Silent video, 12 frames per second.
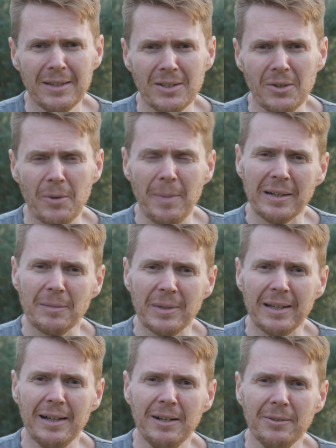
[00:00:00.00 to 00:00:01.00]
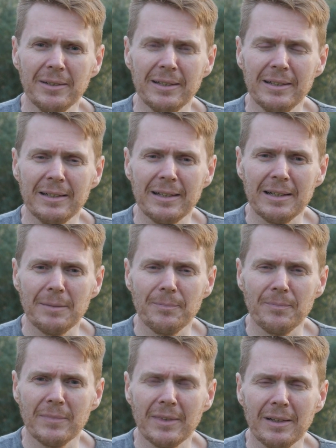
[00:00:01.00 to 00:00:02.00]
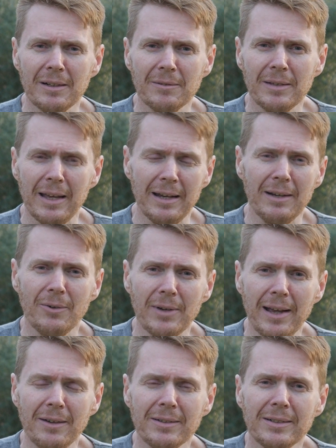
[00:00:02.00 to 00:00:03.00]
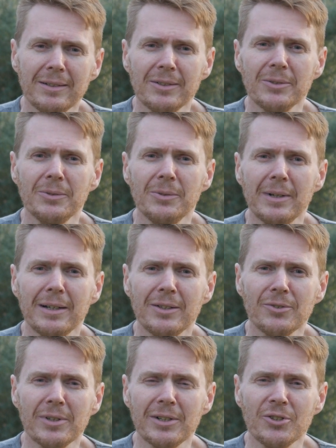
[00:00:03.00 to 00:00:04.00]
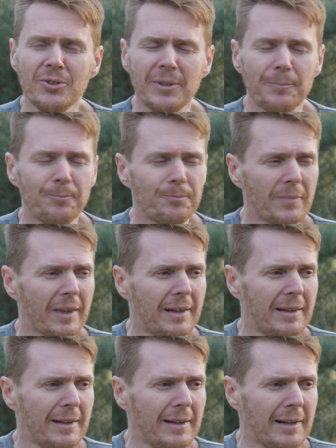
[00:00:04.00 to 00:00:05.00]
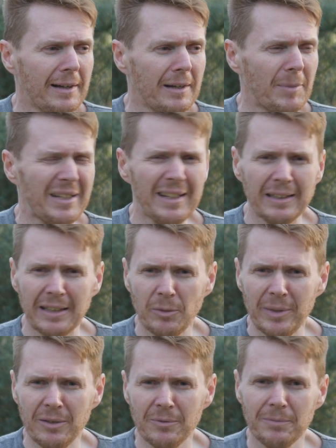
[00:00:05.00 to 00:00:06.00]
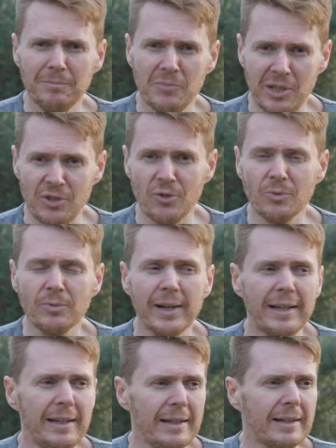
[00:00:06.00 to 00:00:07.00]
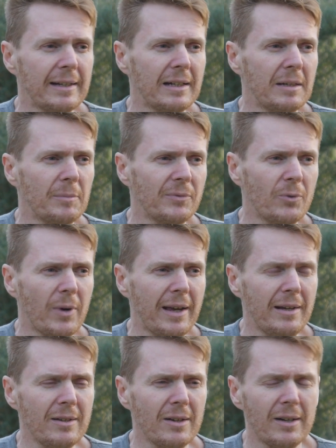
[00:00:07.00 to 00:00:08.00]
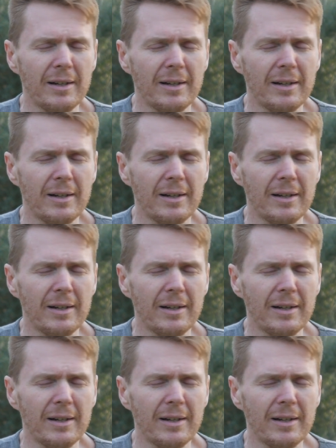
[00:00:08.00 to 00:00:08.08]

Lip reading: So I packed up the car and headed on out to try and shoot it. I did a little bit of digital recce beforehand.